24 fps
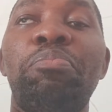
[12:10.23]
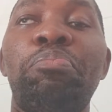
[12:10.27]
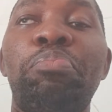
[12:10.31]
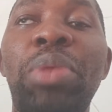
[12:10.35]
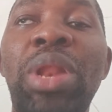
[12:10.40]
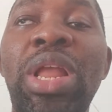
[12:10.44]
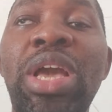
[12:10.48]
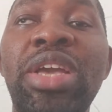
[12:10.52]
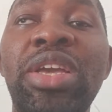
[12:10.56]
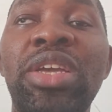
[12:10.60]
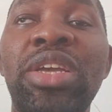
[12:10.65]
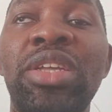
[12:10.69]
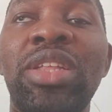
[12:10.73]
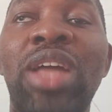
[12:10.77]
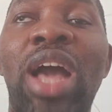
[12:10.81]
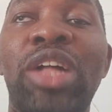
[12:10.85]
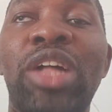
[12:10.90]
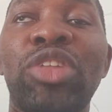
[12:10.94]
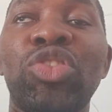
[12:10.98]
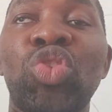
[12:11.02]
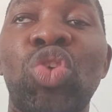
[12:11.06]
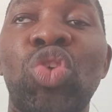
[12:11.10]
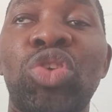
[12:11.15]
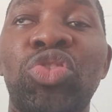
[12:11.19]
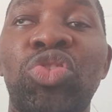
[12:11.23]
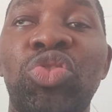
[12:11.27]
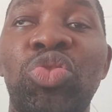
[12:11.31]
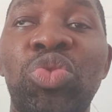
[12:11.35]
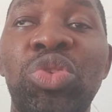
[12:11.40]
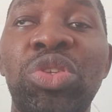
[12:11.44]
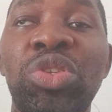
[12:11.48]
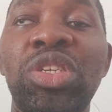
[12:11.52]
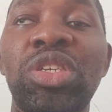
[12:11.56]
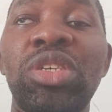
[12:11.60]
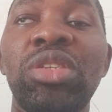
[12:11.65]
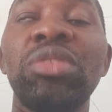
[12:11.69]
Playing and not
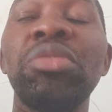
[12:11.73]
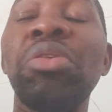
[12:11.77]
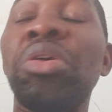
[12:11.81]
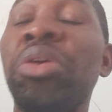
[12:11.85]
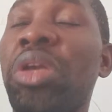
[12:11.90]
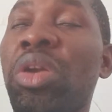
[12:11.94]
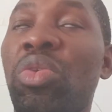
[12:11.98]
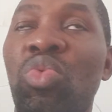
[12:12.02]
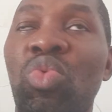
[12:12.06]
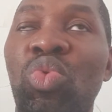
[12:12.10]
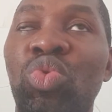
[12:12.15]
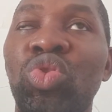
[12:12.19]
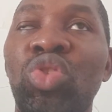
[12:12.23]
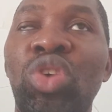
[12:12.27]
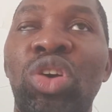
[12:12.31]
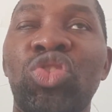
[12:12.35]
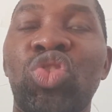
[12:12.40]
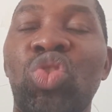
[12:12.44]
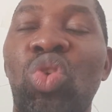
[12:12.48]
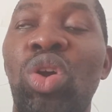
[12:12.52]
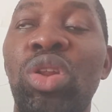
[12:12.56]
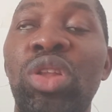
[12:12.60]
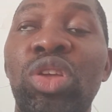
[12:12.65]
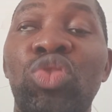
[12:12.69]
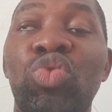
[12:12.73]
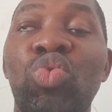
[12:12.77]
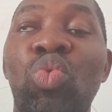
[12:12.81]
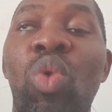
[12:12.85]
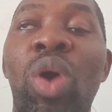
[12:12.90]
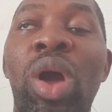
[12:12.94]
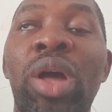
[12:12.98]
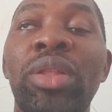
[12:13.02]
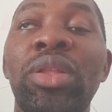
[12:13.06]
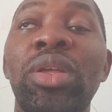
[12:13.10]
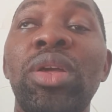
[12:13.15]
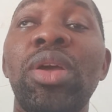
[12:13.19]
reading. Okay, we'll just call it
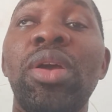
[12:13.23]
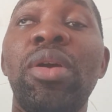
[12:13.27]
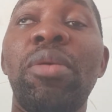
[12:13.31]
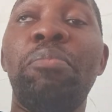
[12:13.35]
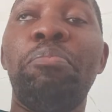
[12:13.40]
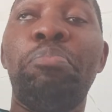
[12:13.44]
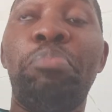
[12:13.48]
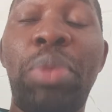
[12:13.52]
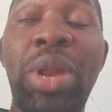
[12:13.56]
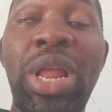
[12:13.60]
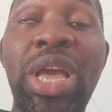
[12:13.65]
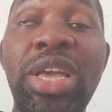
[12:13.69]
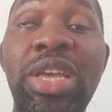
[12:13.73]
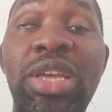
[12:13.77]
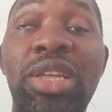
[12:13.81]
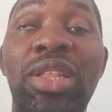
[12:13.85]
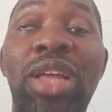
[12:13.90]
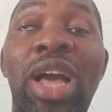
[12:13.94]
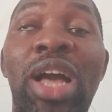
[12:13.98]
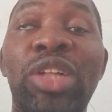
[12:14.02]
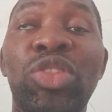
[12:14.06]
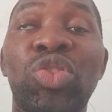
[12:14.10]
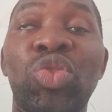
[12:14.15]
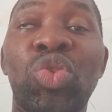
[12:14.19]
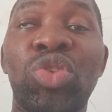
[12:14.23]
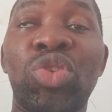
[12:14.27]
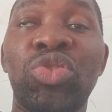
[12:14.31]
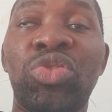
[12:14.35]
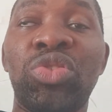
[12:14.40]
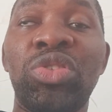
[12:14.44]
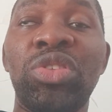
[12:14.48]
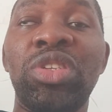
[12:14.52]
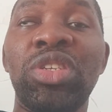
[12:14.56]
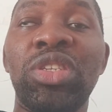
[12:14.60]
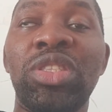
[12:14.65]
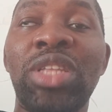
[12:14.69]
1. Playing and not
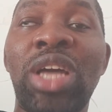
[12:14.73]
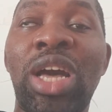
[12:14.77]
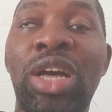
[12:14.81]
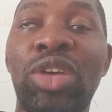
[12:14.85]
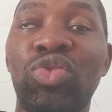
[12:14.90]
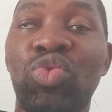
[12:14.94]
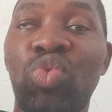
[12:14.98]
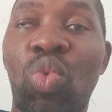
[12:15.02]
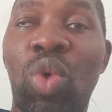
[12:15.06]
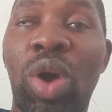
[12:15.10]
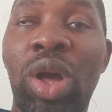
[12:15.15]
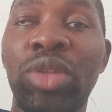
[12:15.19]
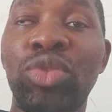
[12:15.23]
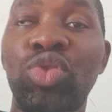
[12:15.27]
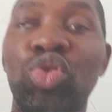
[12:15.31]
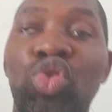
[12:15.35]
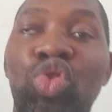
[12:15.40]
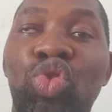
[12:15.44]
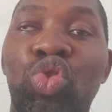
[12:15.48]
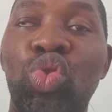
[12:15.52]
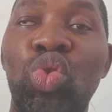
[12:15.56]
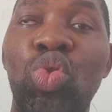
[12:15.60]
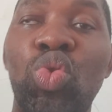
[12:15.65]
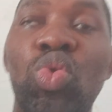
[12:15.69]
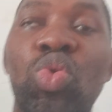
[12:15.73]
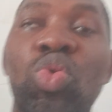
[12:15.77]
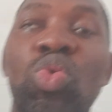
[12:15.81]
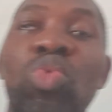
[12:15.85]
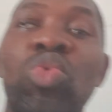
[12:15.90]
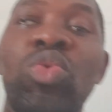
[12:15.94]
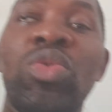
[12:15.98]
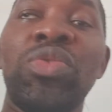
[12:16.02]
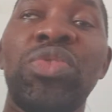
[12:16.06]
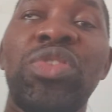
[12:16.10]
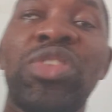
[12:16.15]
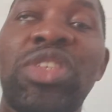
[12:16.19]
reading, that's 1. 2,
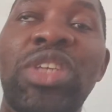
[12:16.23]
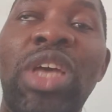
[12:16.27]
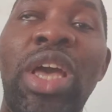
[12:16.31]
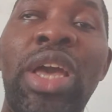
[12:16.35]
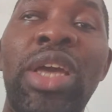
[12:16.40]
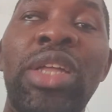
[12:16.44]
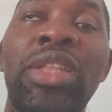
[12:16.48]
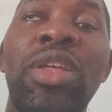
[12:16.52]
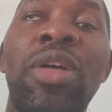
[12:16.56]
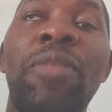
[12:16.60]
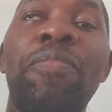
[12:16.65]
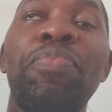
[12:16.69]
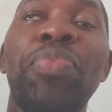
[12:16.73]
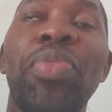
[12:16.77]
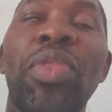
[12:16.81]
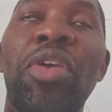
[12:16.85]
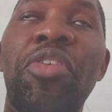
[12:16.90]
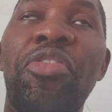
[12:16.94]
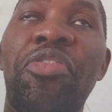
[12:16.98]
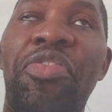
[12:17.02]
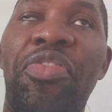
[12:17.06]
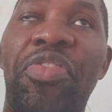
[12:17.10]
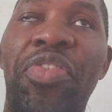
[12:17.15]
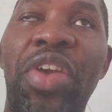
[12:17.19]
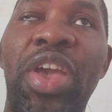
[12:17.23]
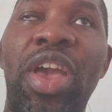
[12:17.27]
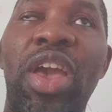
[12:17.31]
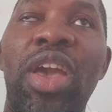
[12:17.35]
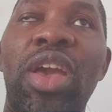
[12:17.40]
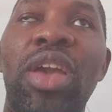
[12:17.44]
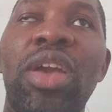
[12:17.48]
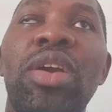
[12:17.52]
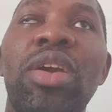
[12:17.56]
we've said fear,